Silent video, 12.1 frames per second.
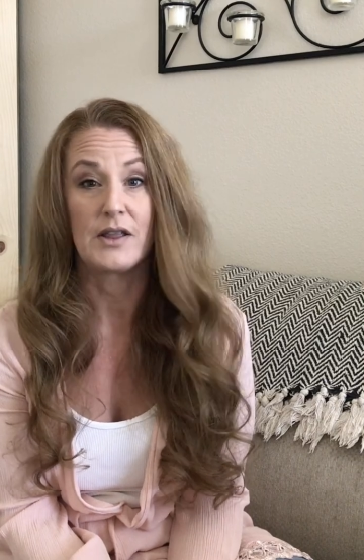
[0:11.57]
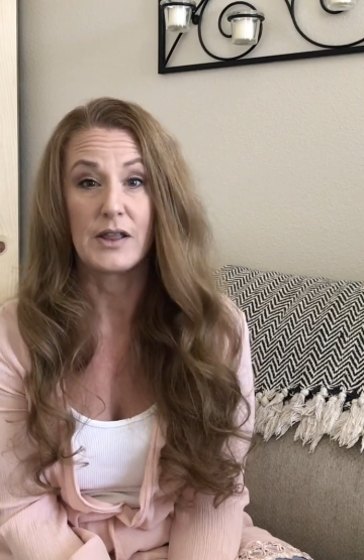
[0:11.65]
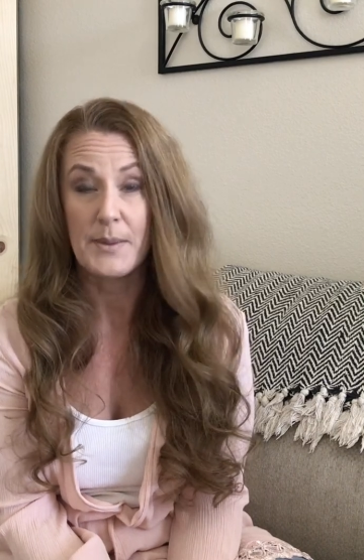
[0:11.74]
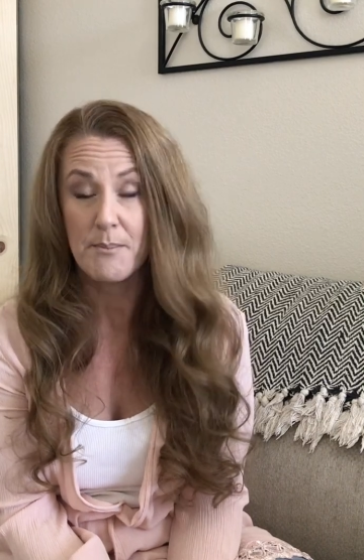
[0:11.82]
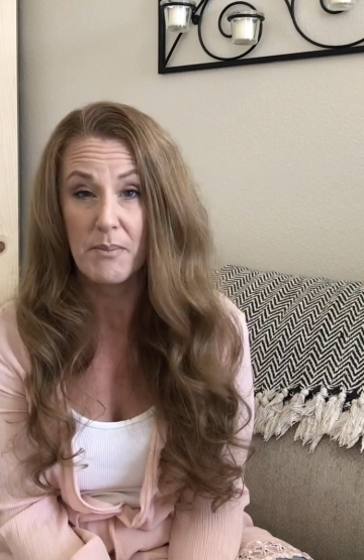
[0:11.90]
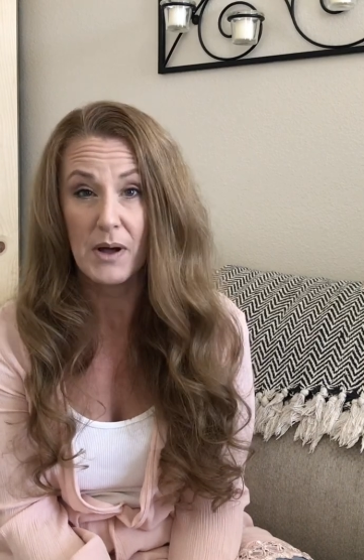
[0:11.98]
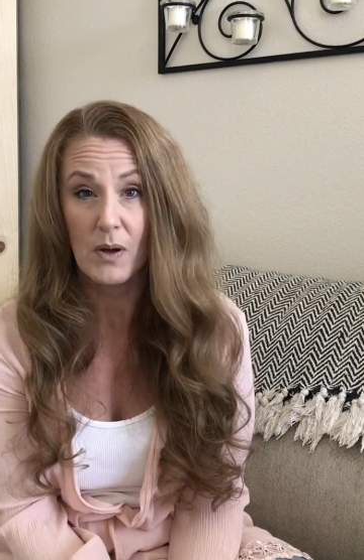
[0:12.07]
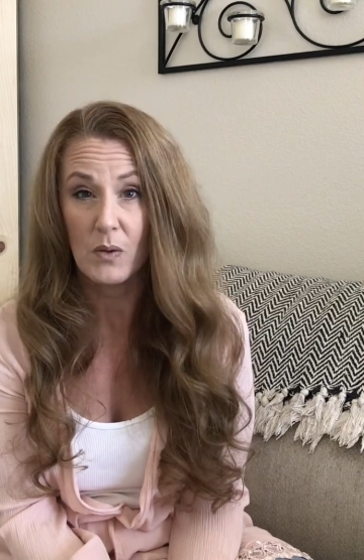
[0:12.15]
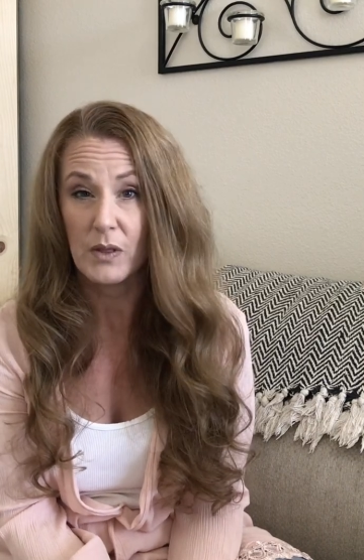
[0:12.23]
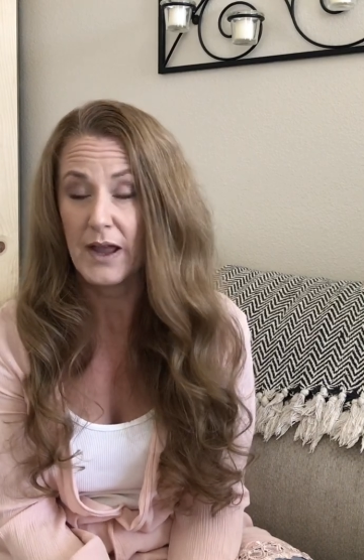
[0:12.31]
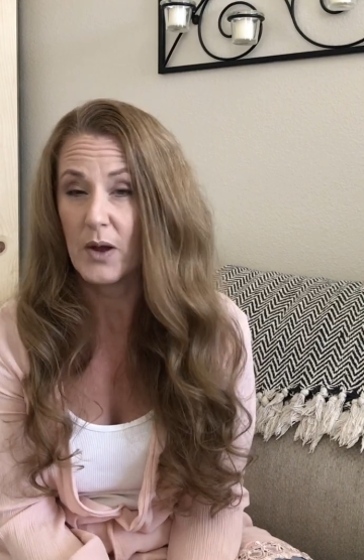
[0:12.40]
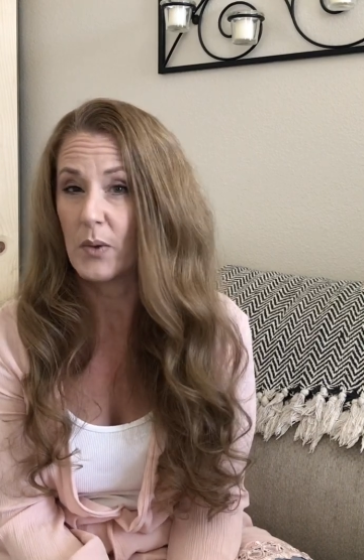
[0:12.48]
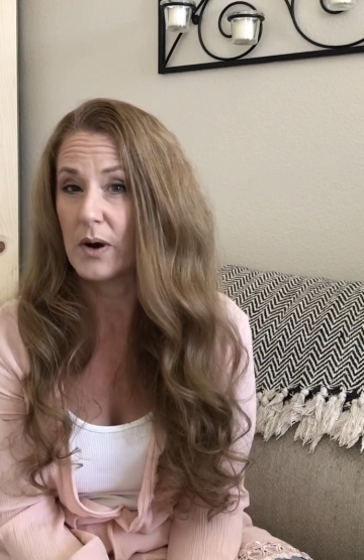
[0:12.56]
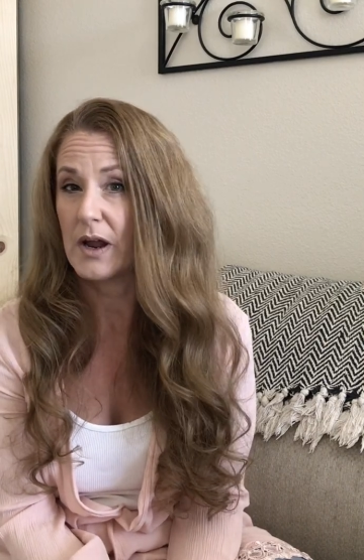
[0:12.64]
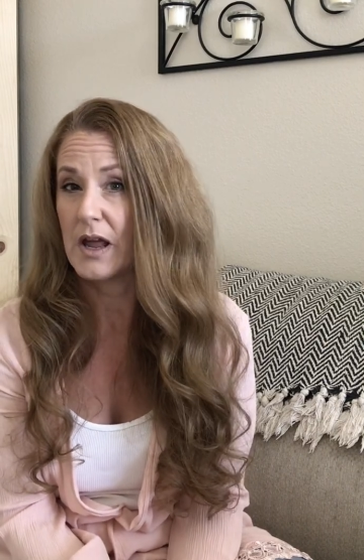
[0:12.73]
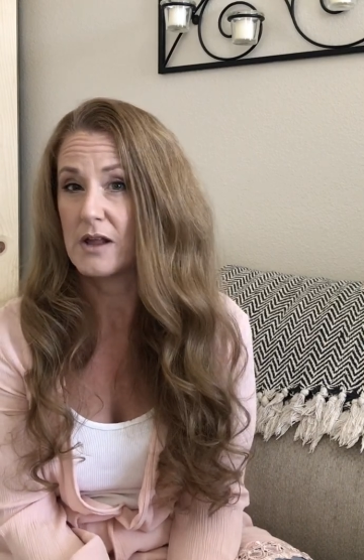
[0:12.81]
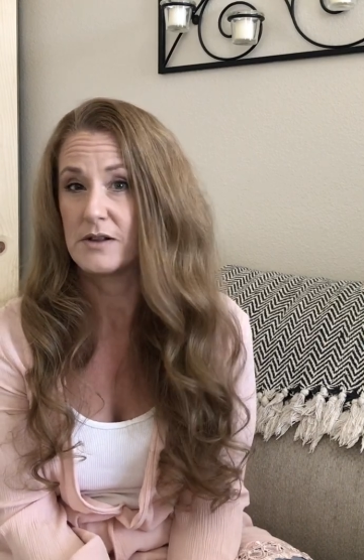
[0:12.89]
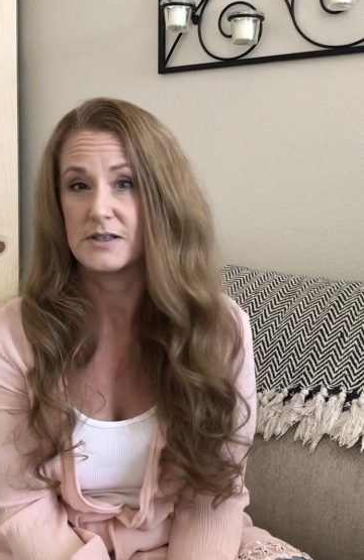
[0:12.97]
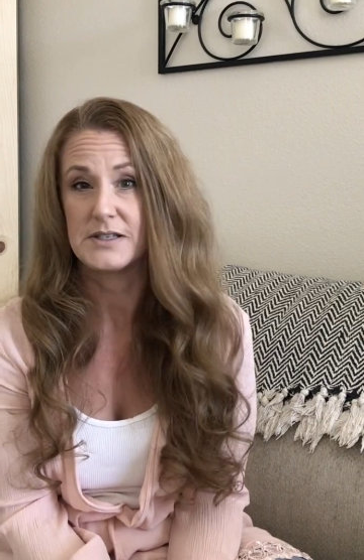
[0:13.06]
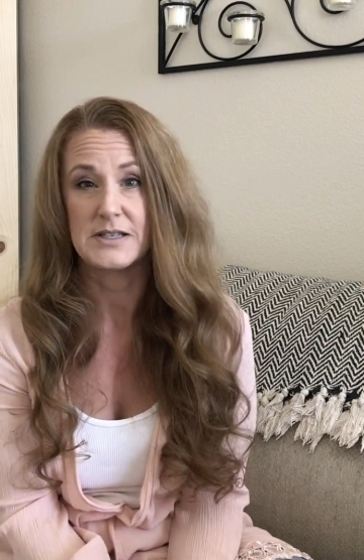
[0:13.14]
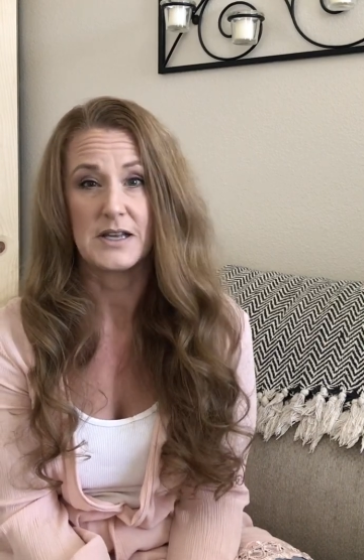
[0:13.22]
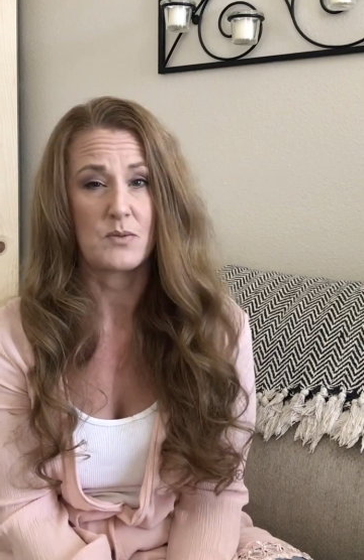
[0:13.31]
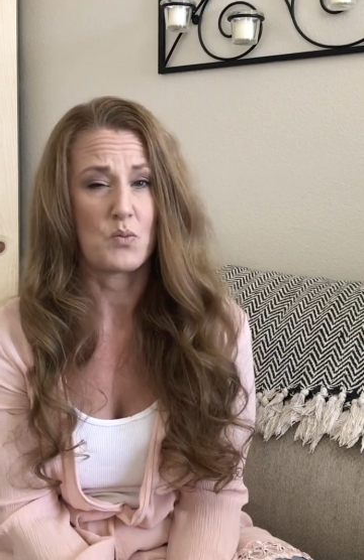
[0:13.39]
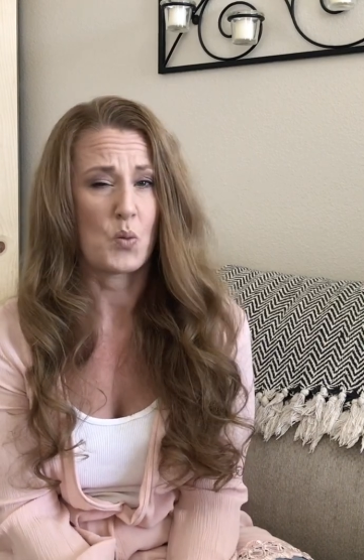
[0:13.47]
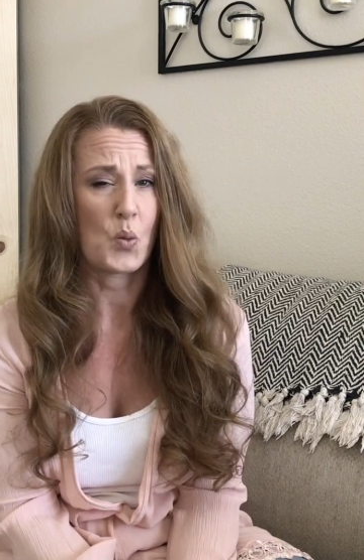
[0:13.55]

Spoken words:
limbo, like we're in some